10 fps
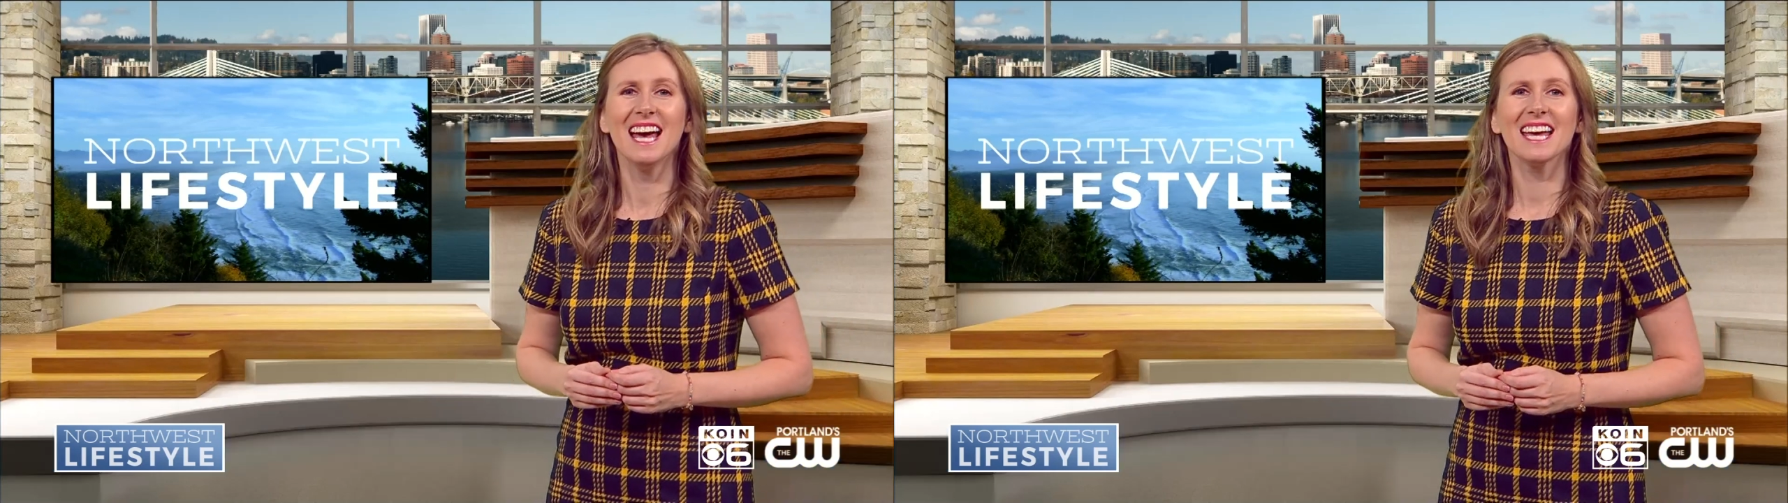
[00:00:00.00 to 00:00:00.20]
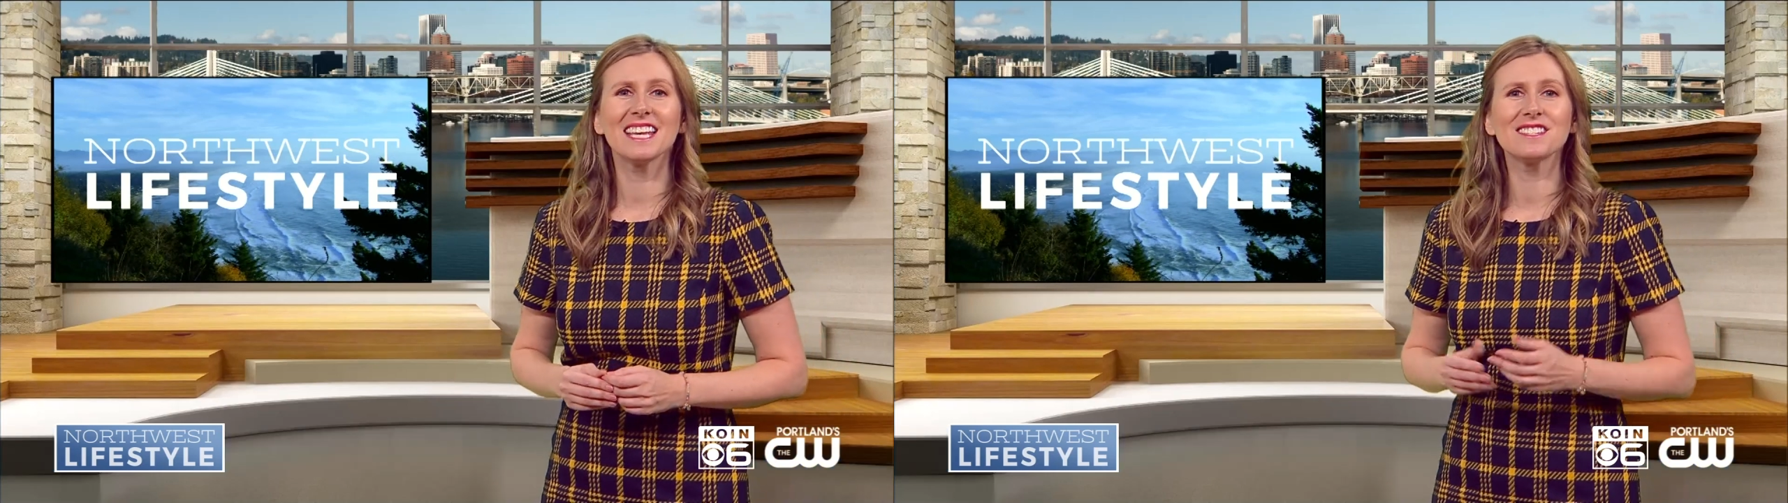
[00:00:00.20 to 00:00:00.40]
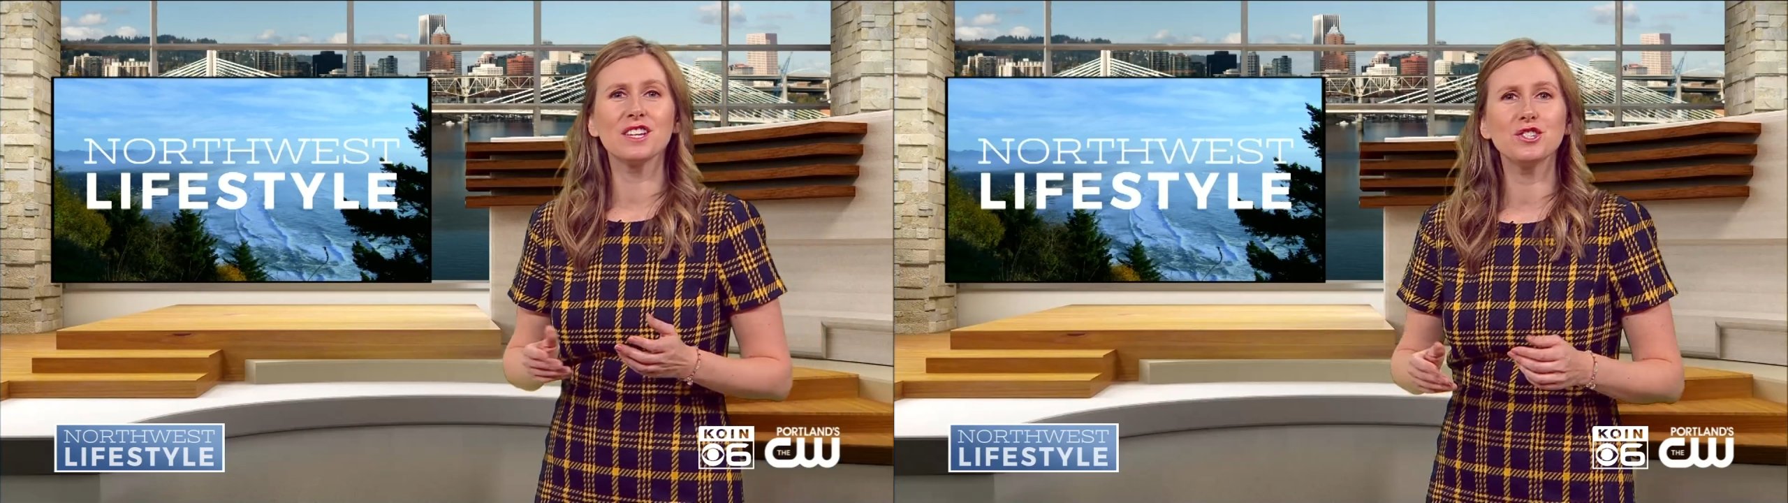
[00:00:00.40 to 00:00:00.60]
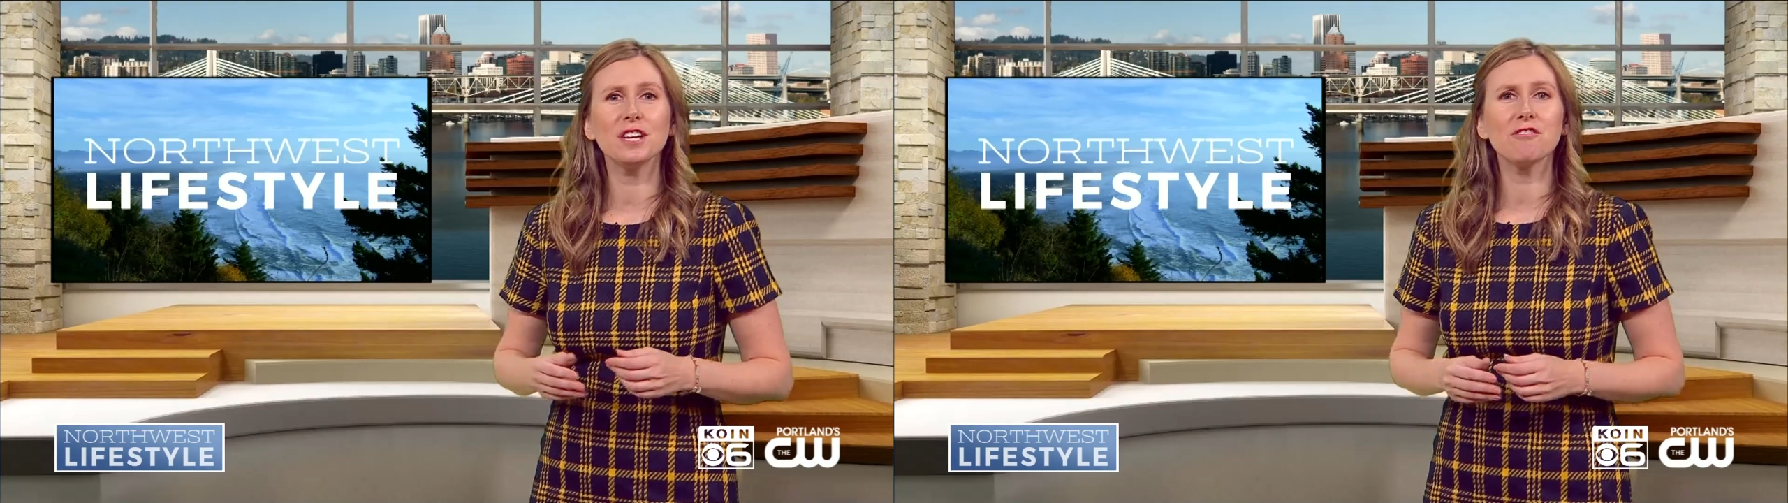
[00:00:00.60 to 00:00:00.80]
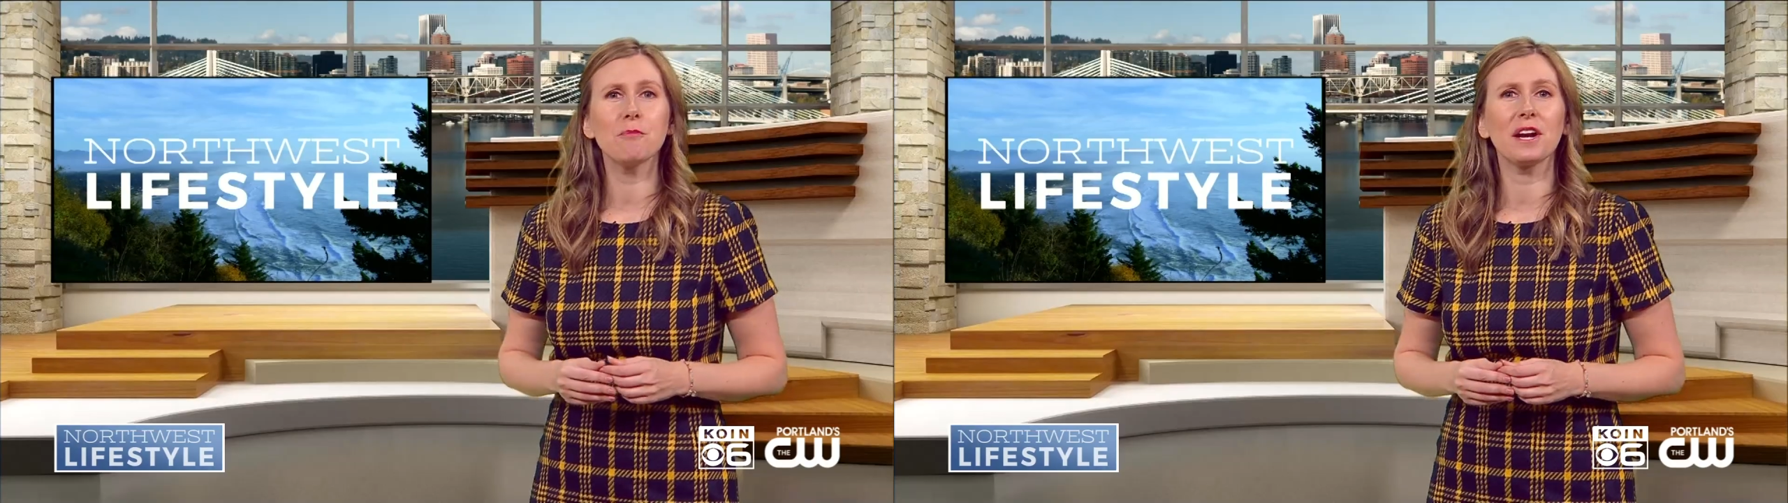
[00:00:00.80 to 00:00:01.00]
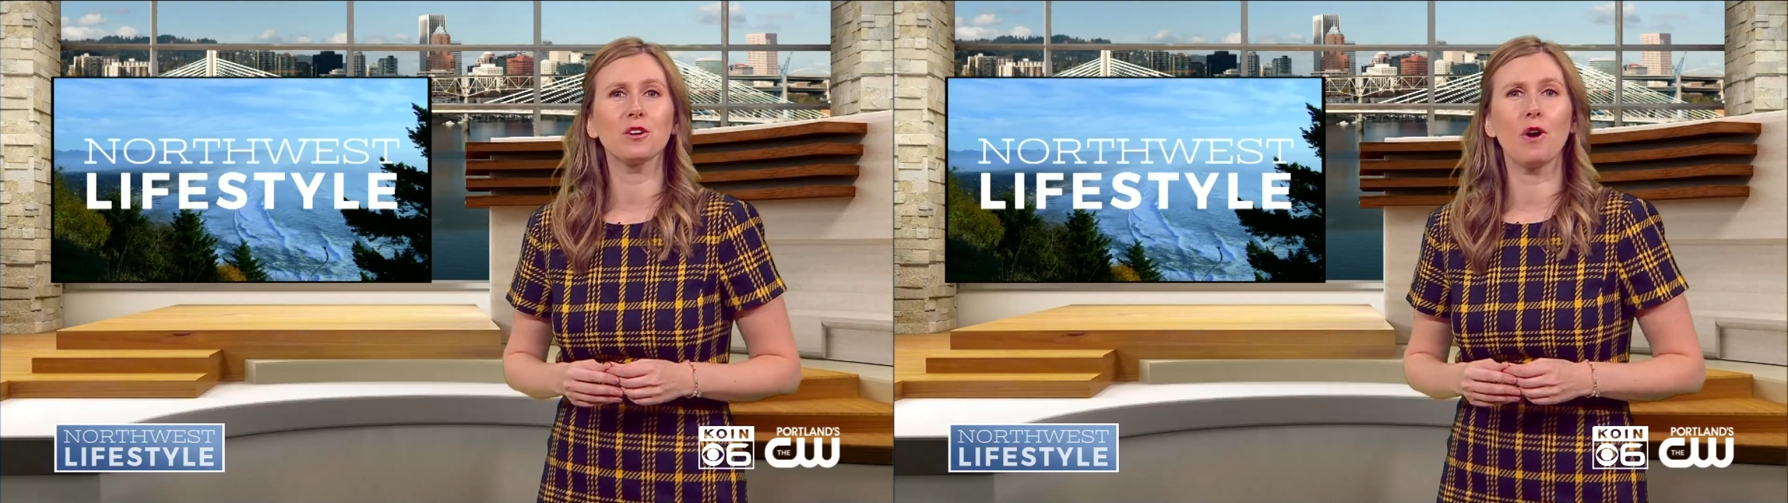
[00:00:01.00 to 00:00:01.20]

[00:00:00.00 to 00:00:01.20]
is Chief Medical